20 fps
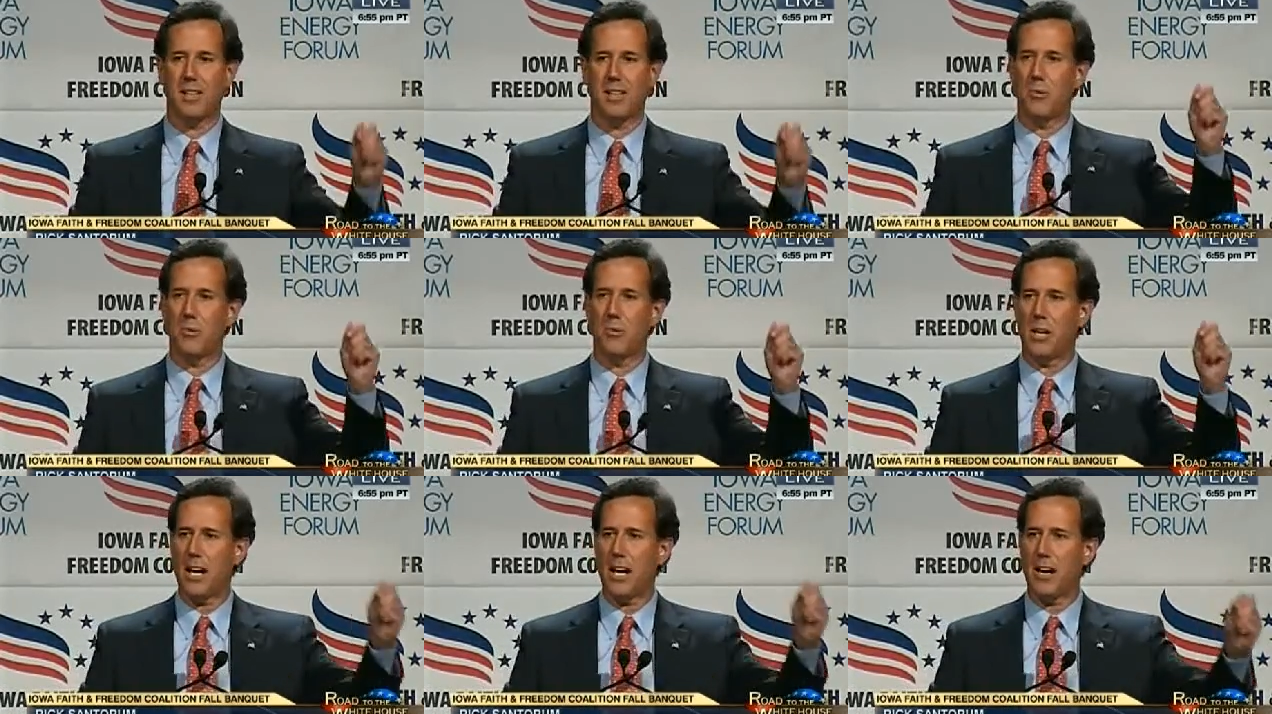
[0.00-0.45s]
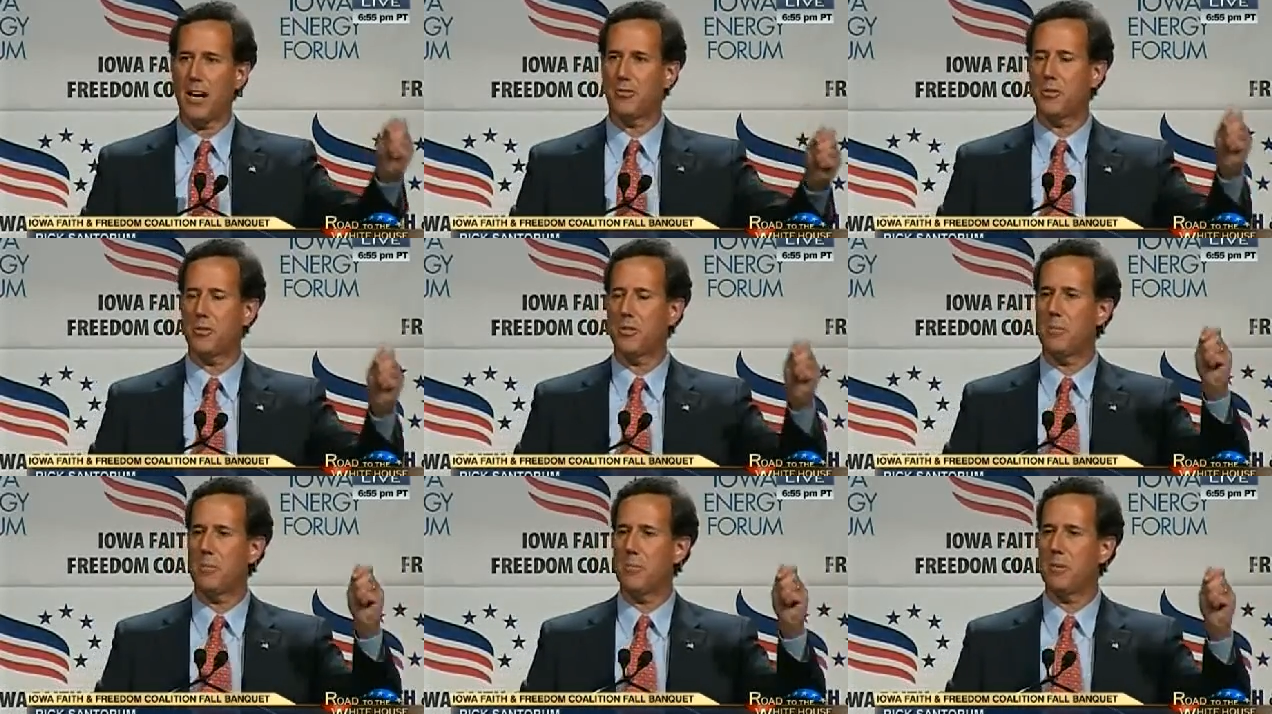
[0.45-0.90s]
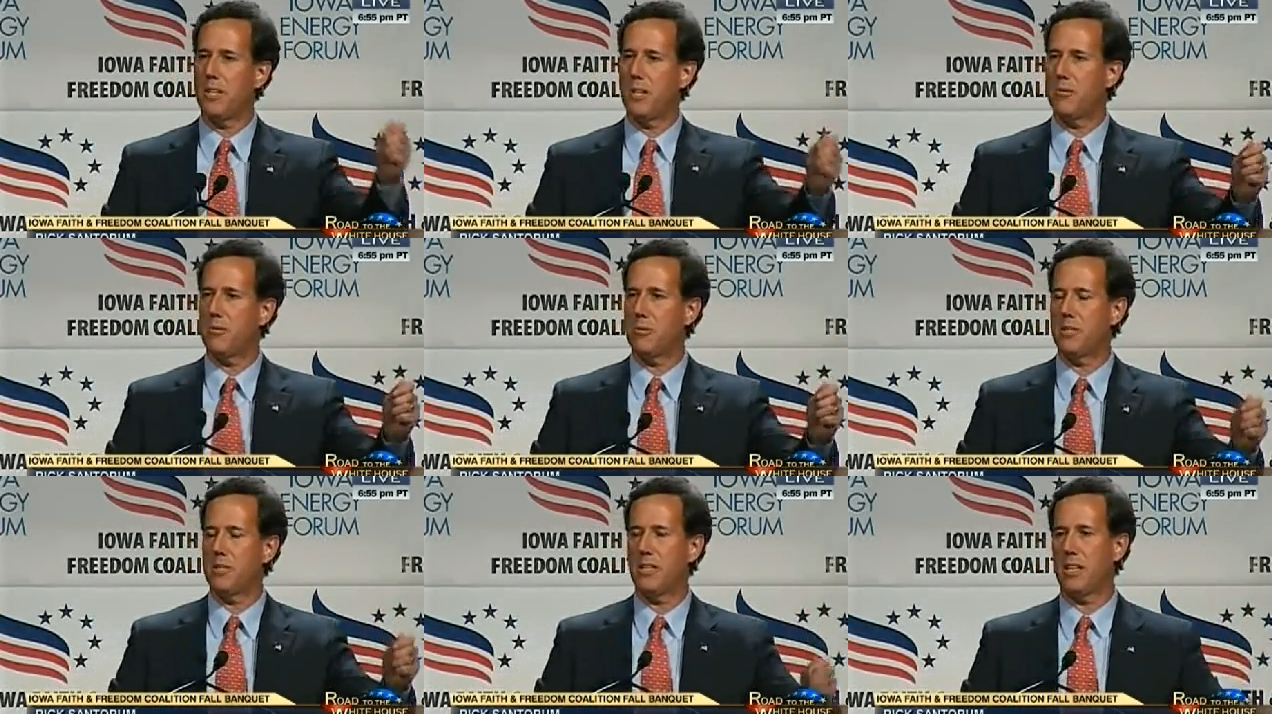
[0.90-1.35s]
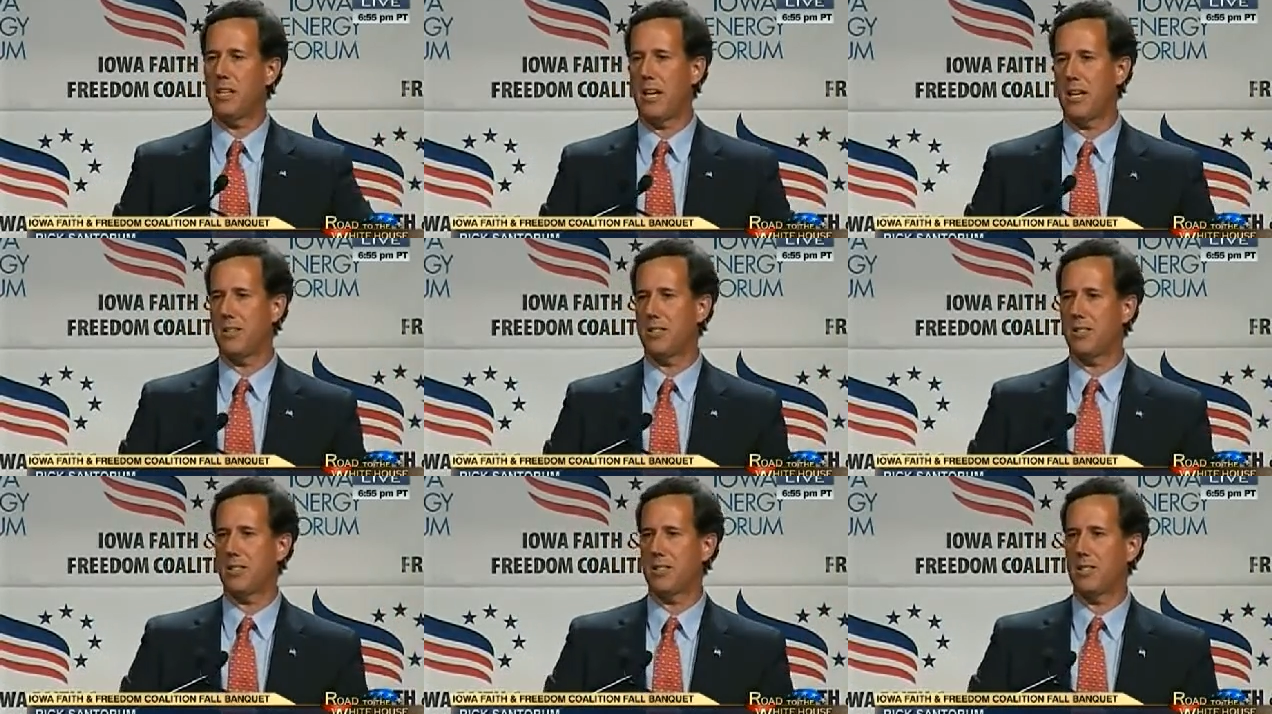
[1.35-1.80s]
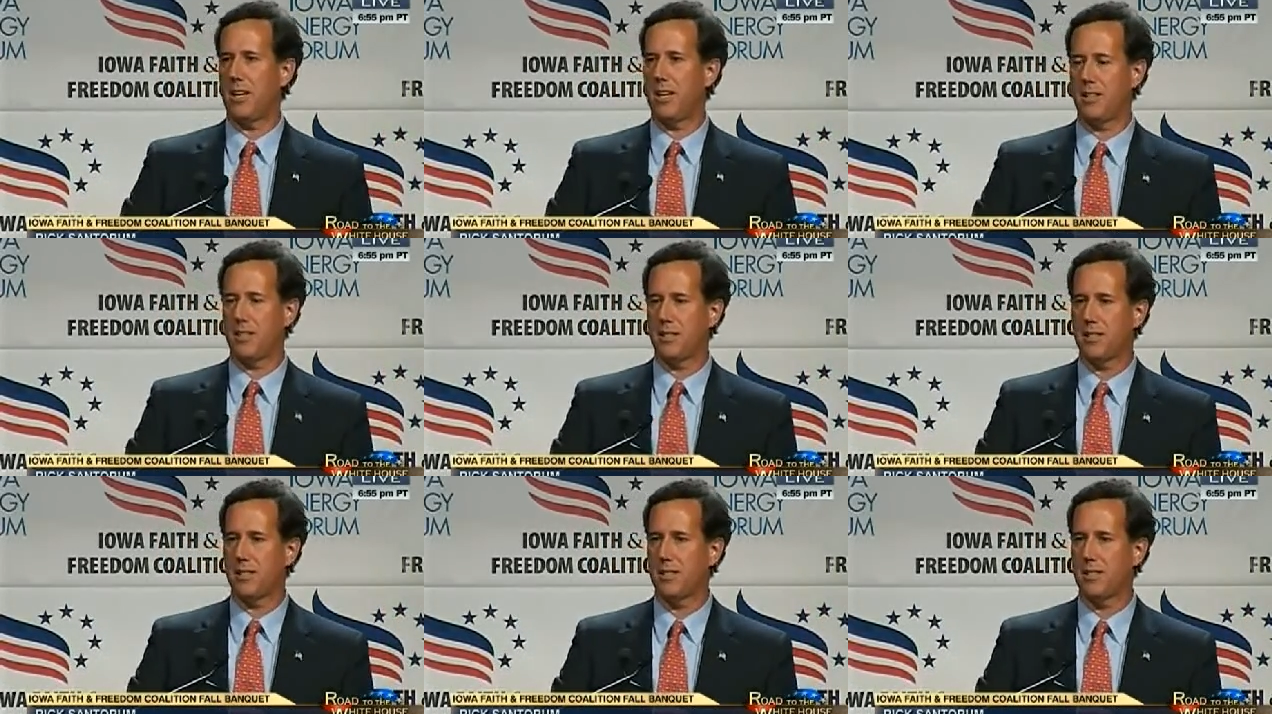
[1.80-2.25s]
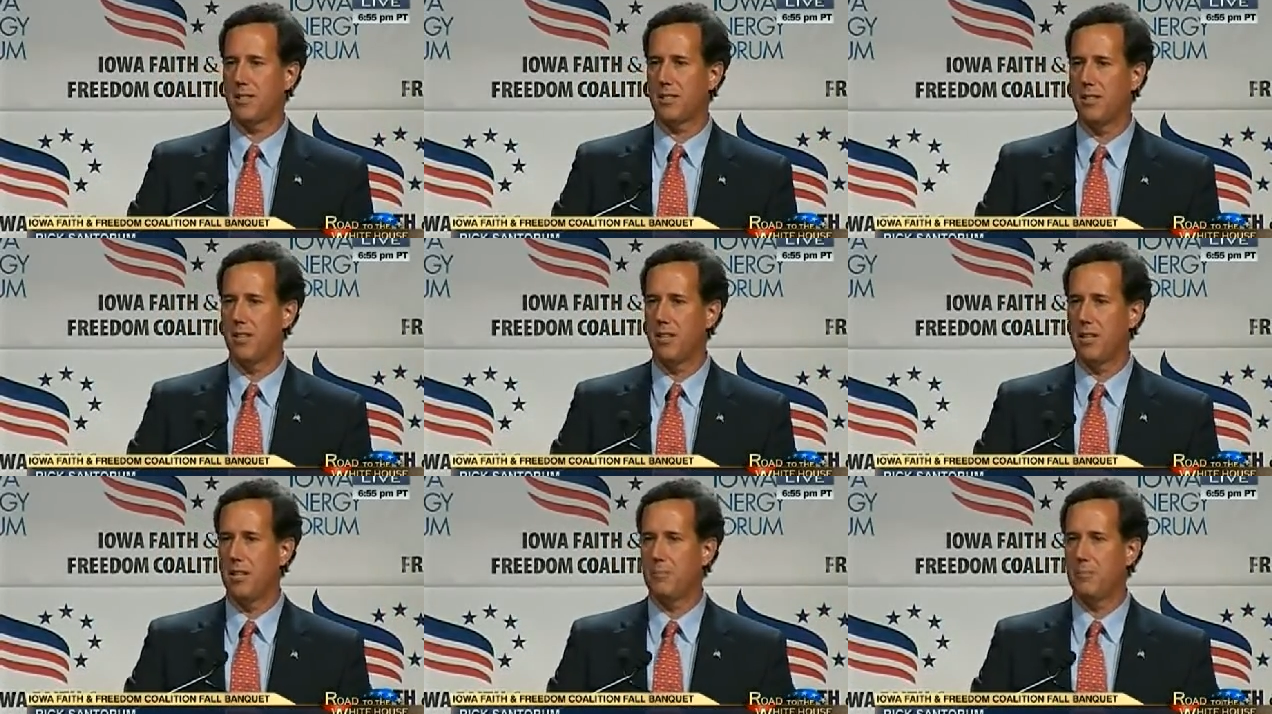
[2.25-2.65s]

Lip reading: And they went after them here in the United States